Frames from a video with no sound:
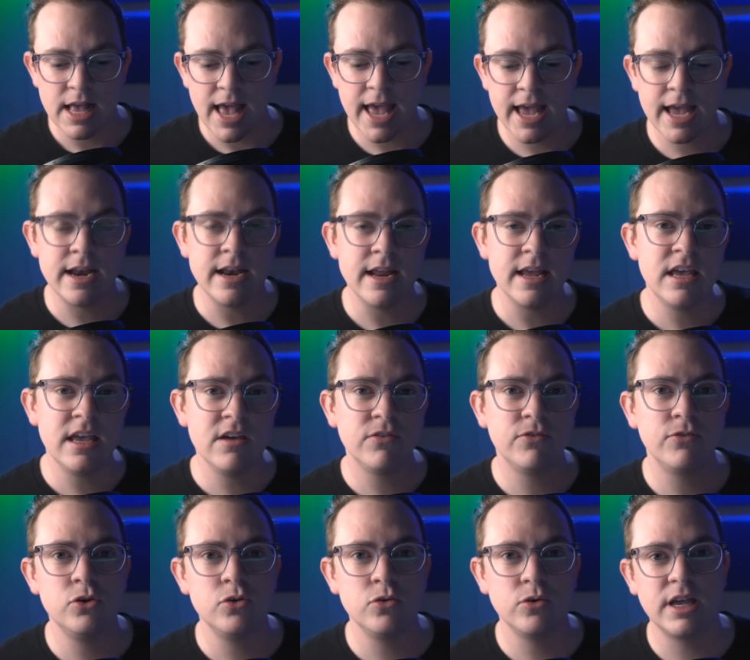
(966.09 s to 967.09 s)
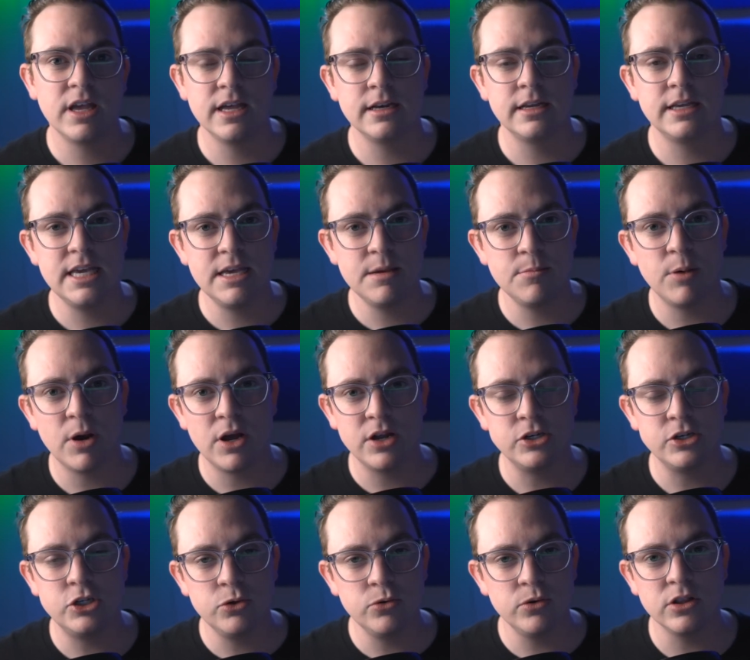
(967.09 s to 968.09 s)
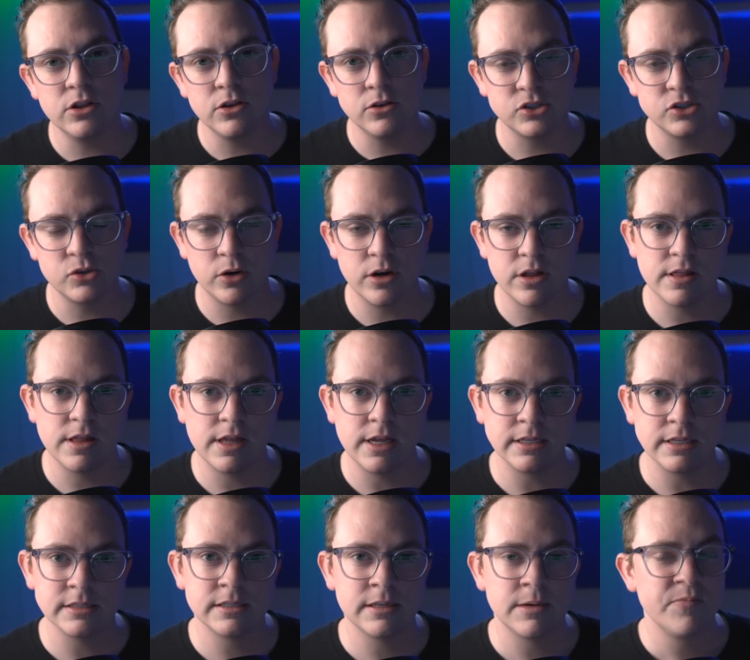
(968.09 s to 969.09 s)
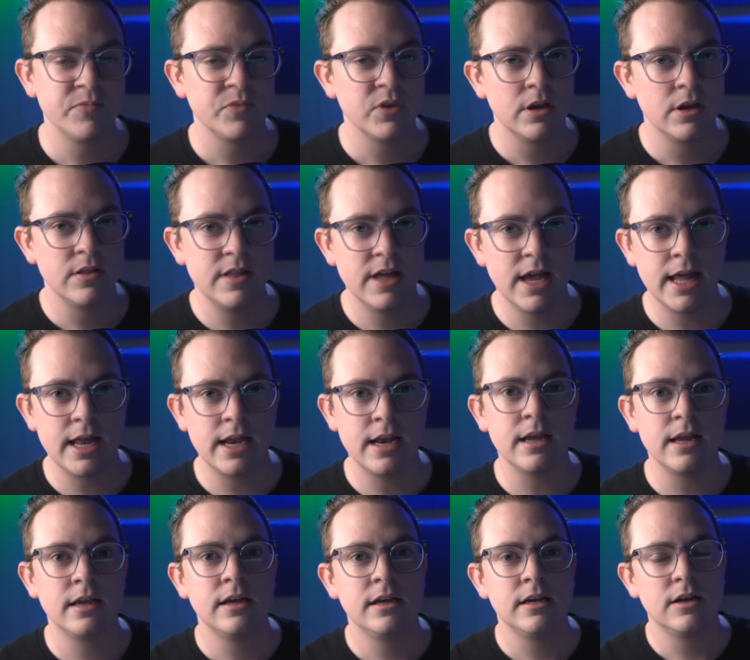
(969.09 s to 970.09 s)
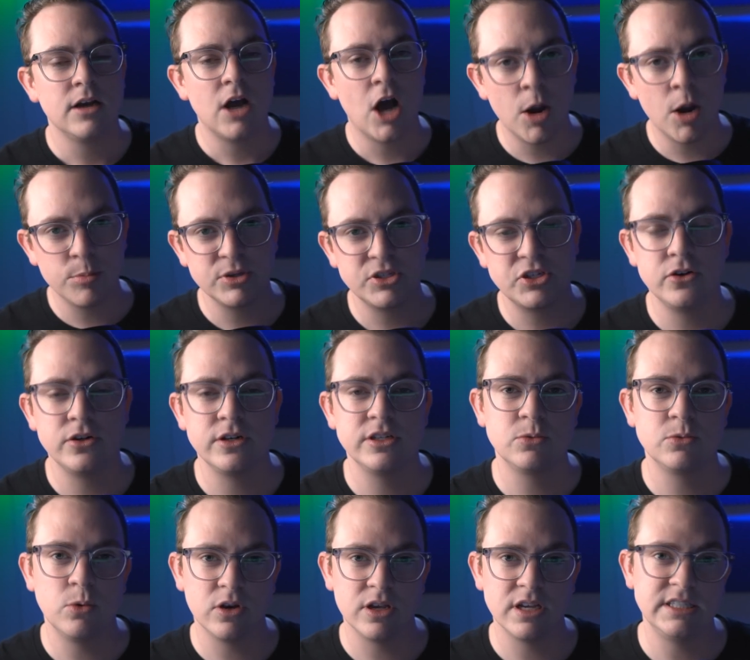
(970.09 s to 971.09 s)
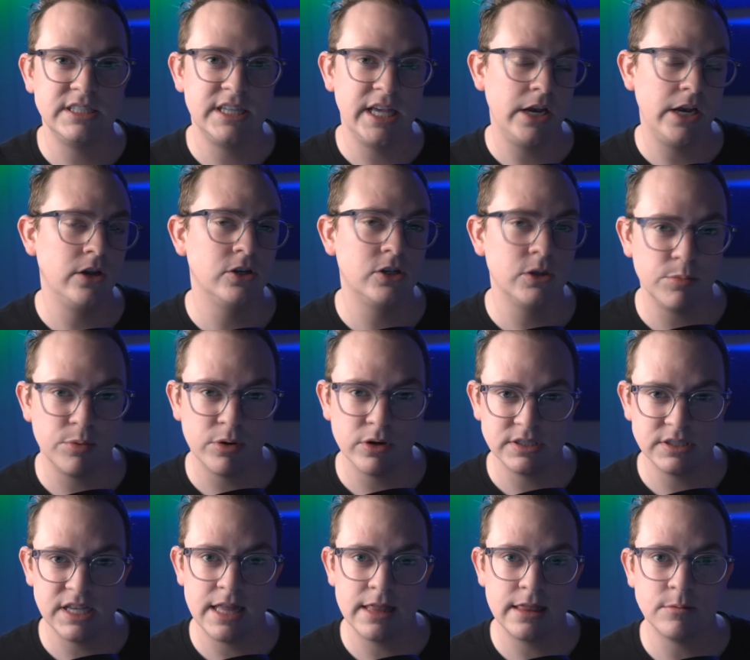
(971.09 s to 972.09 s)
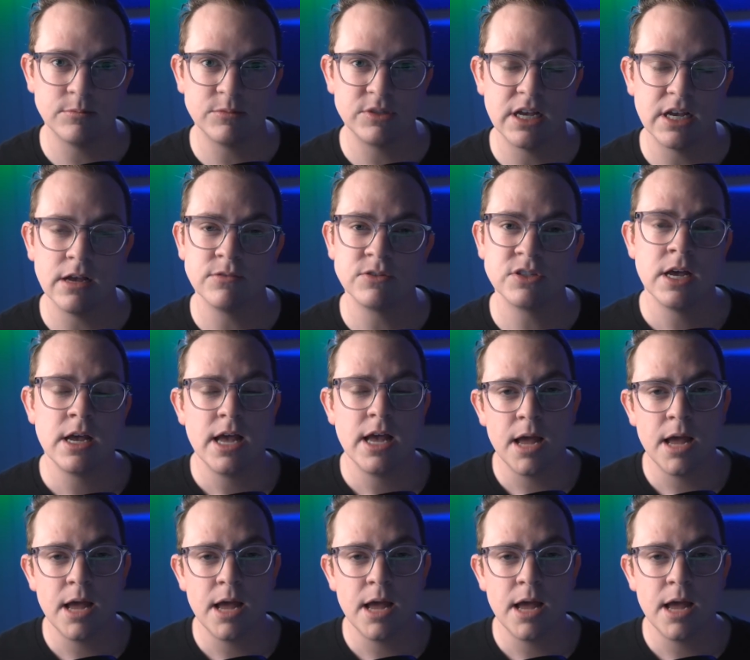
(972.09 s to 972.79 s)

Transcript: And if you can keep on doing those sort of things, then opportunities will continue to present themselves.